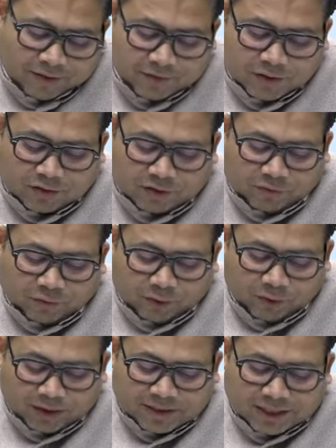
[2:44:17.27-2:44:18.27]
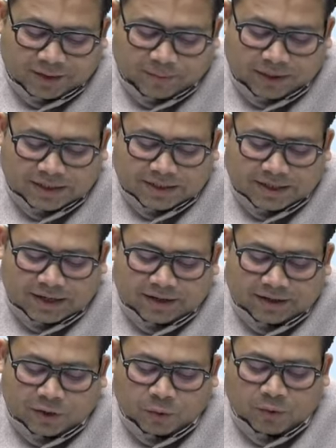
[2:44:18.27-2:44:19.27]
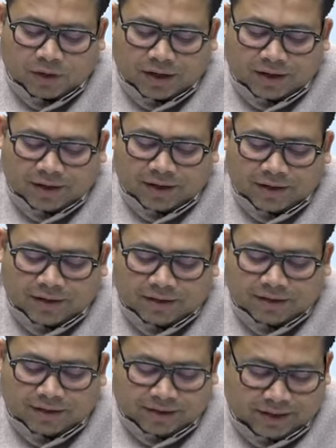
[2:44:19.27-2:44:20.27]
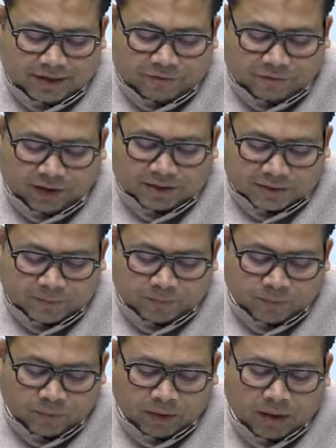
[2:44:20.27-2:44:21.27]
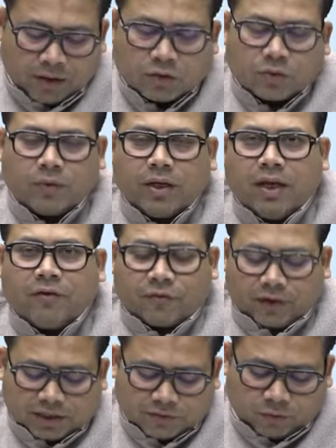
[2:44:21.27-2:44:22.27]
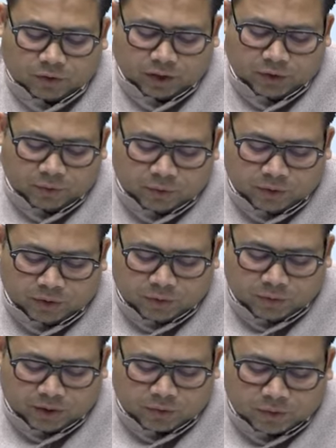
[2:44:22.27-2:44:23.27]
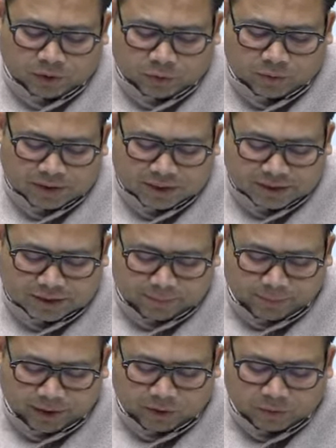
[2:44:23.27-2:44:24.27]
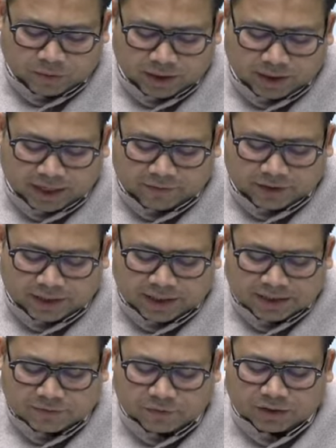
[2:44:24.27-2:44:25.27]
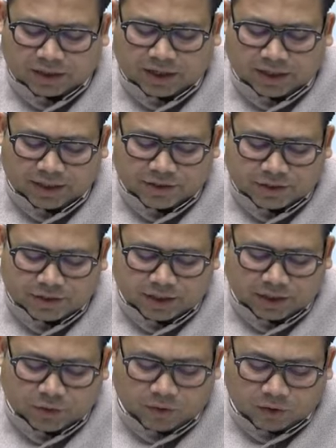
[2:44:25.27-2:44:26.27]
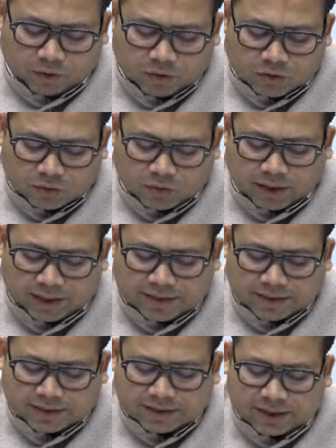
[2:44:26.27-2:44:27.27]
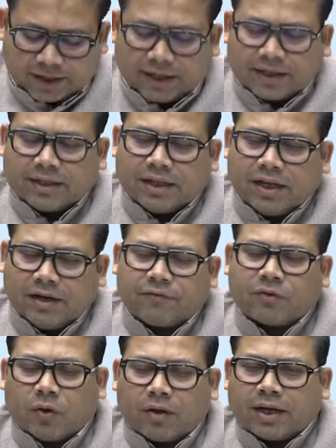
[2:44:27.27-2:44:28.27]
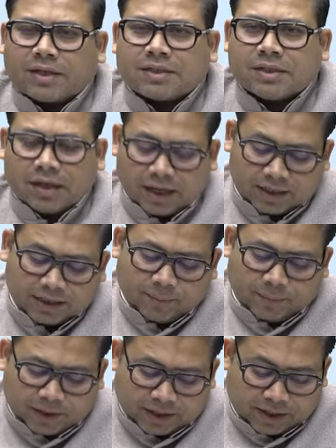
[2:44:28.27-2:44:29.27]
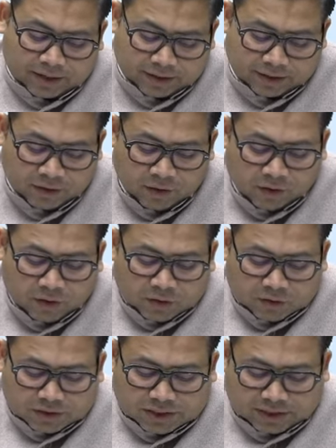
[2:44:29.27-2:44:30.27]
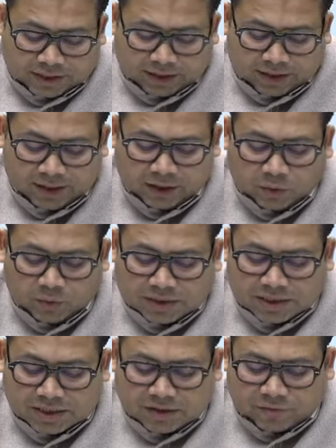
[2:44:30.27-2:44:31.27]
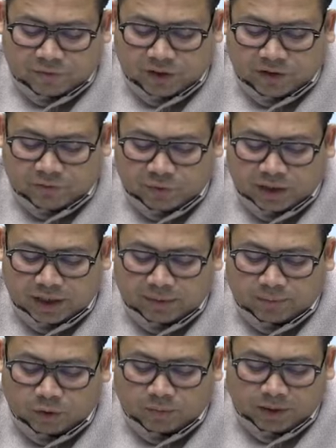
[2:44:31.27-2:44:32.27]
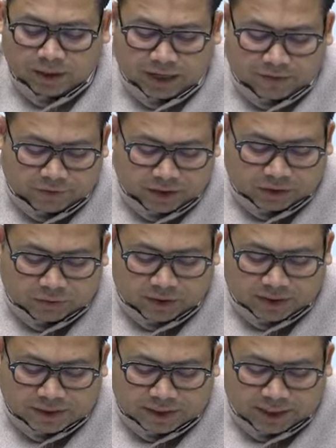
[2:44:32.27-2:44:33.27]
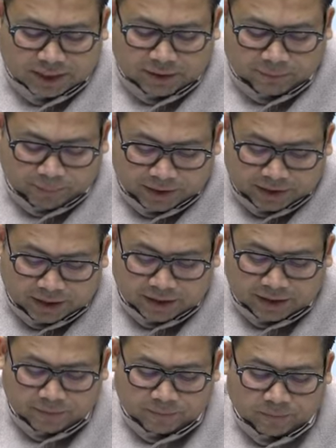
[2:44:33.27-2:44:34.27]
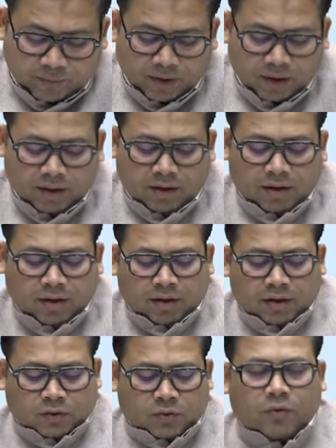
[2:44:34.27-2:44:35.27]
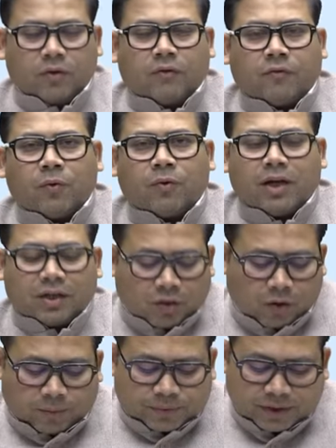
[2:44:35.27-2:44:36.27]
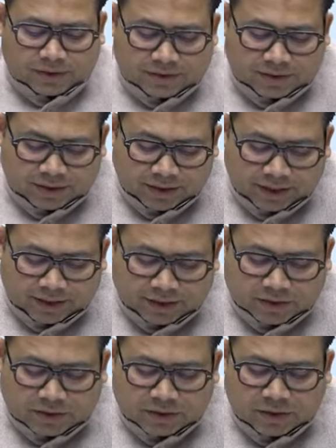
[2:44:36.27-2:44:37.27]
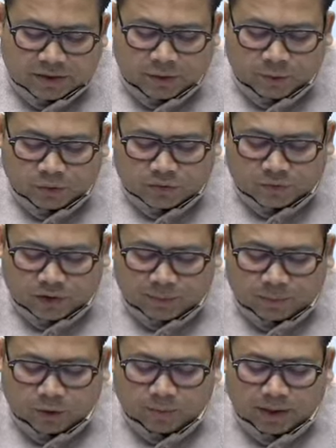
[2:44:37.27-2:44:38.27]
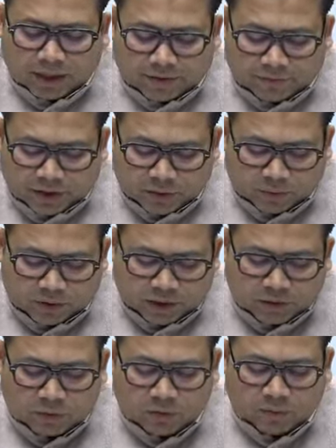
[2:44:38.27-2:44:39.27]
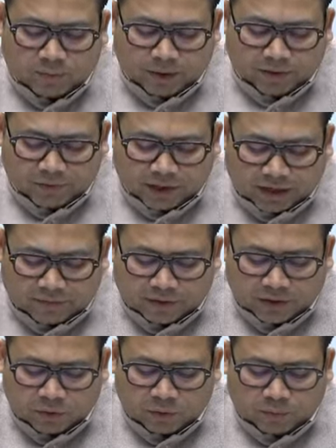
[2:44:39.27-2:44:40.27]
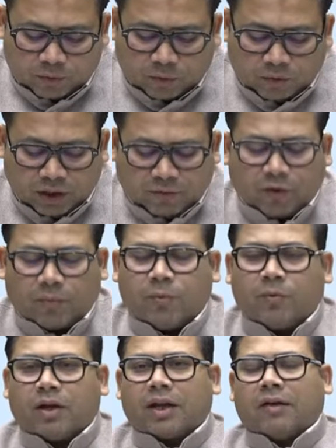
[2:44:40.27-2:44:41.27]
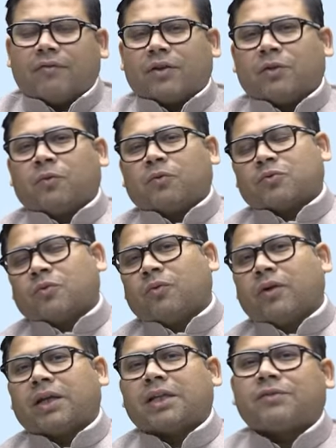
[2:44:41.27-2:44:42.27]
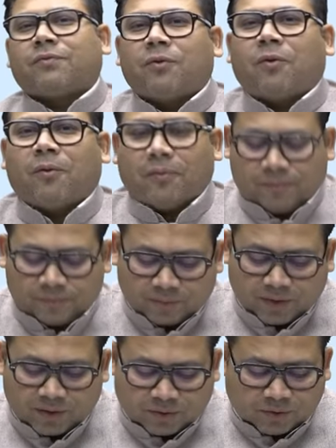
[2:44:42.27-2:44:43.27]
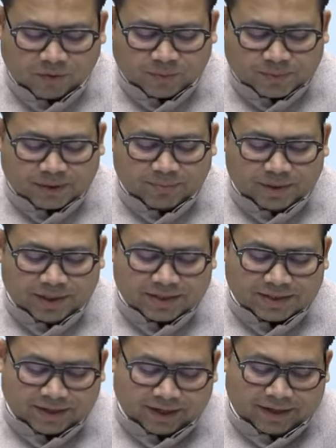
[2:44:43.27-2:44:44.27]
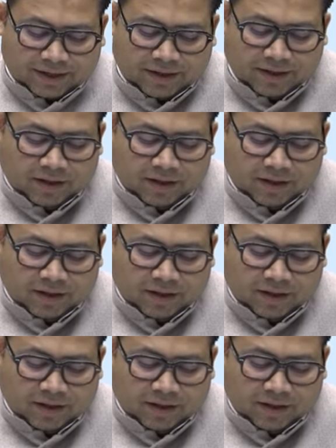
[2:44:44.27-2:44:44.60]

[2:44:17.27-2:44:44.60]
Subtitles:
Which of the following statement is true regarding the EFAST? So E-FAST, what are you doing? You are going to assess the peritoneal cavities for the collection. Then you are also assessing the right and the left thorax and the pericardial. So it's a technique to assess the free fluid in abdominal cavity, thoracic and pericardium. So if you read the options, it is used for abdominal cavity only, no. Pelvic cavity, no. Only for pleural cavity, no. So it is for all. So option B is right.